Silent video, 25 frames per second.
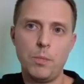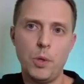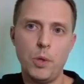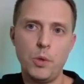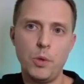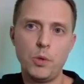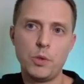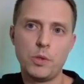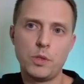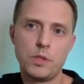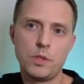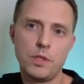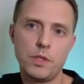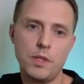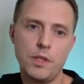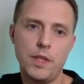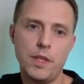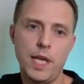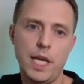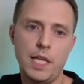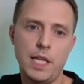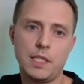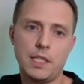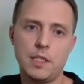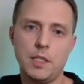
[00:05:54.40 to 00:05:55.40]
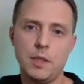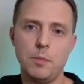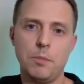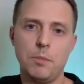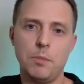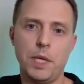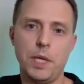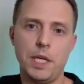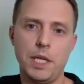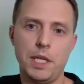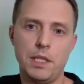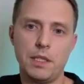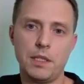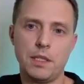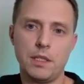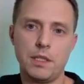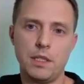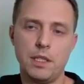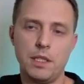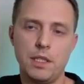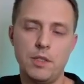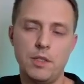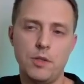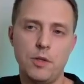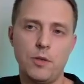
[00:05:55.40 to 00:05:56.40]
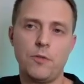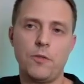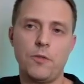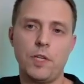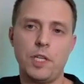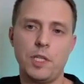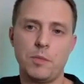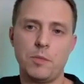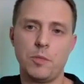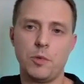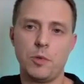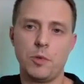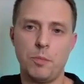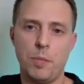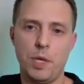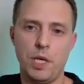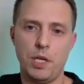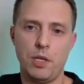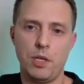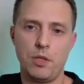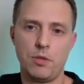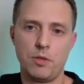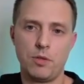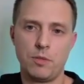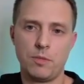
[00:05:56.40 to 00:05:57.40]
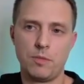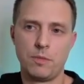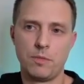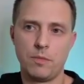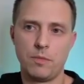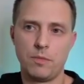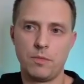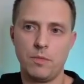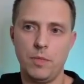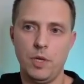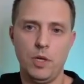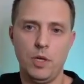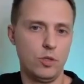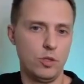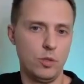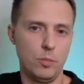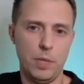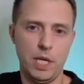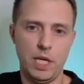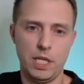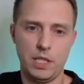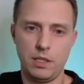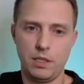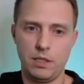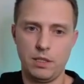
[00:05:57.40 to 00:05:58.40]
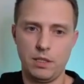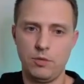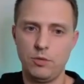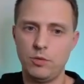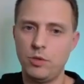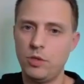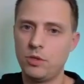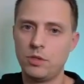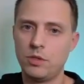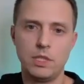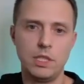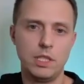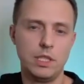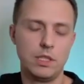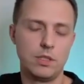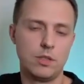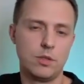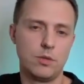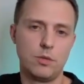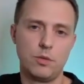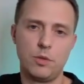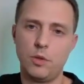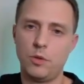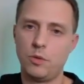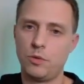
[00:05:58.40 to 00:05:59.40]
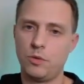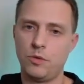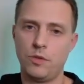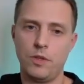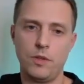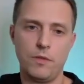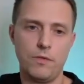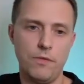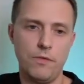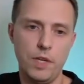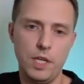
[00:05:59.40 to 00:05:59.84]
post that campaign in your Facebook page automatically. You don't need to go to the